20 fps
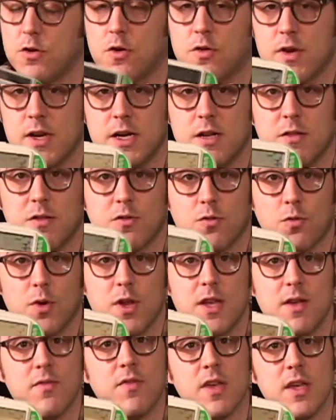created
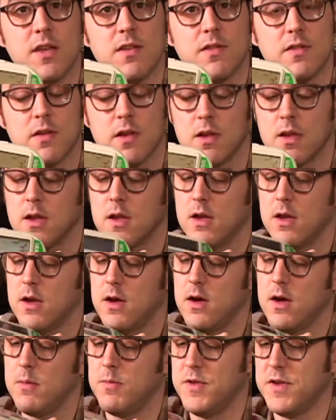3 of these.
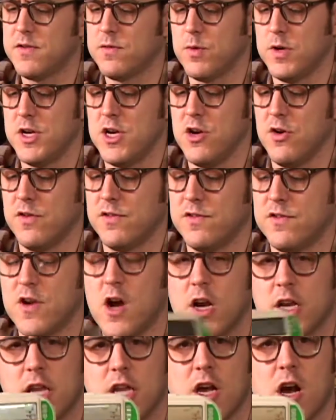This one here is
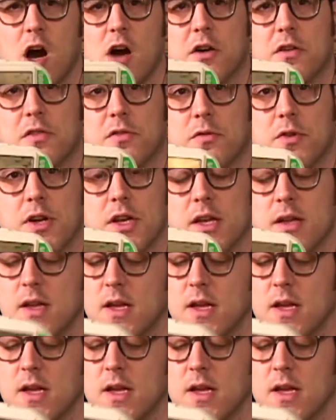Donkey Kong 3.